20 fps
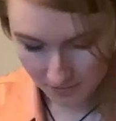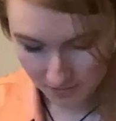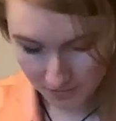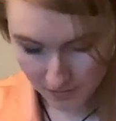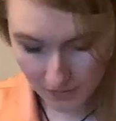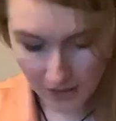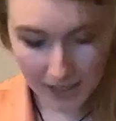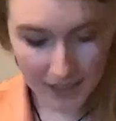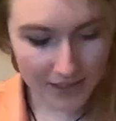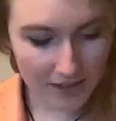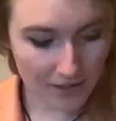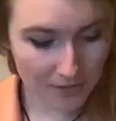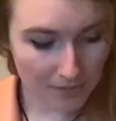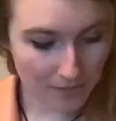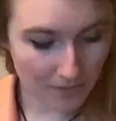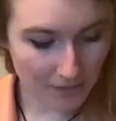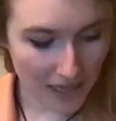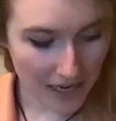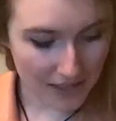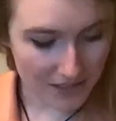Like the
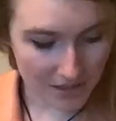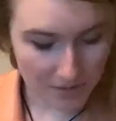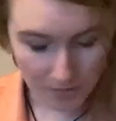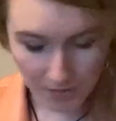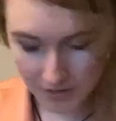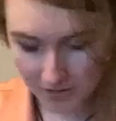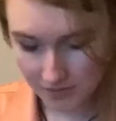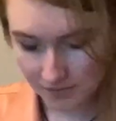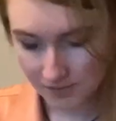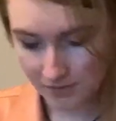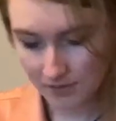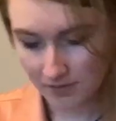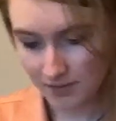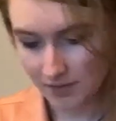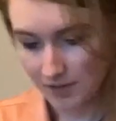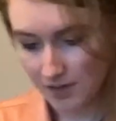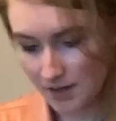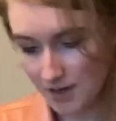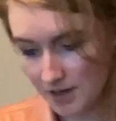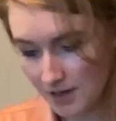last one,
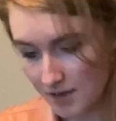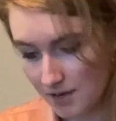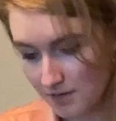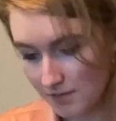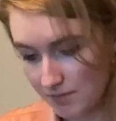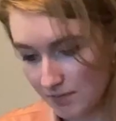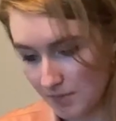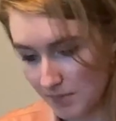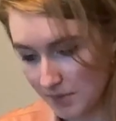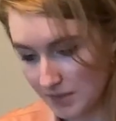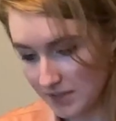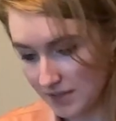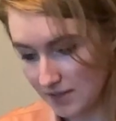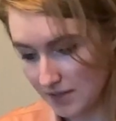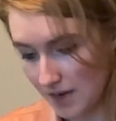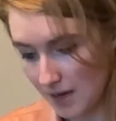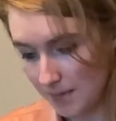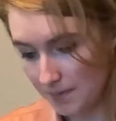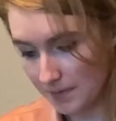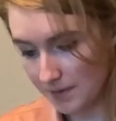we must
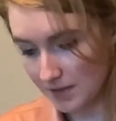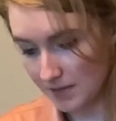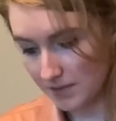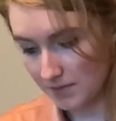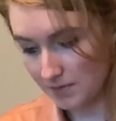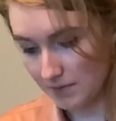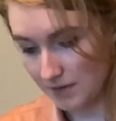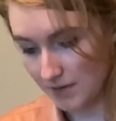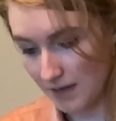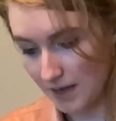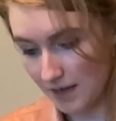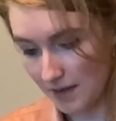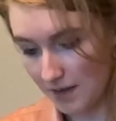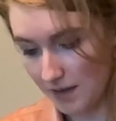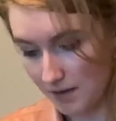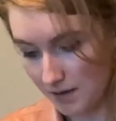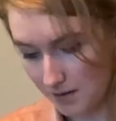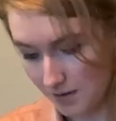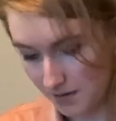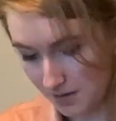top this with
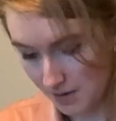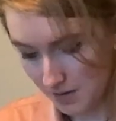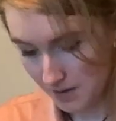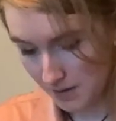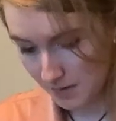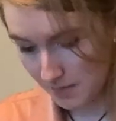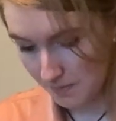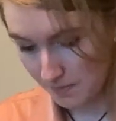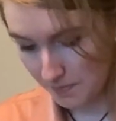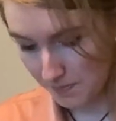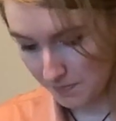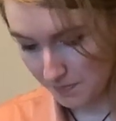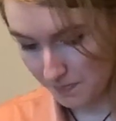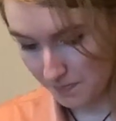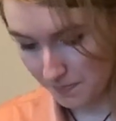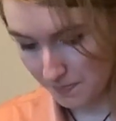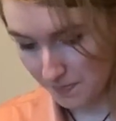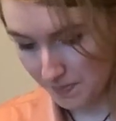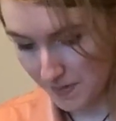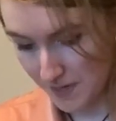
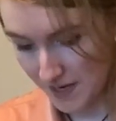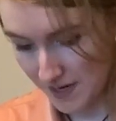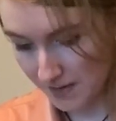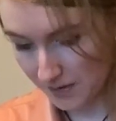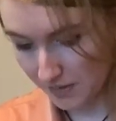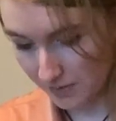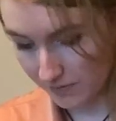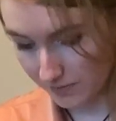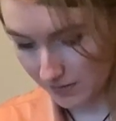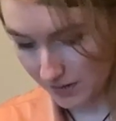a peel of